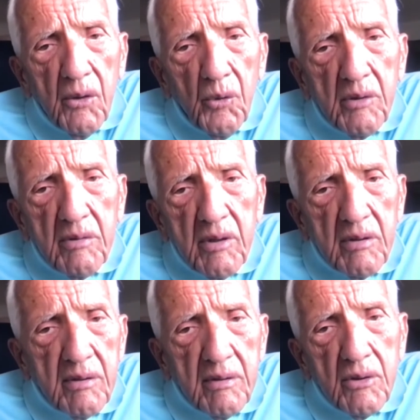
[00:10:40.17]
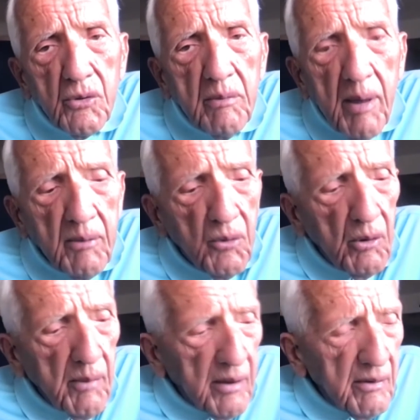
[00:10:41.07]
was just to remember
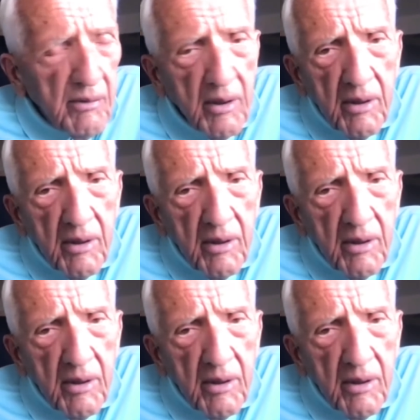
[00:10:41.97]
what my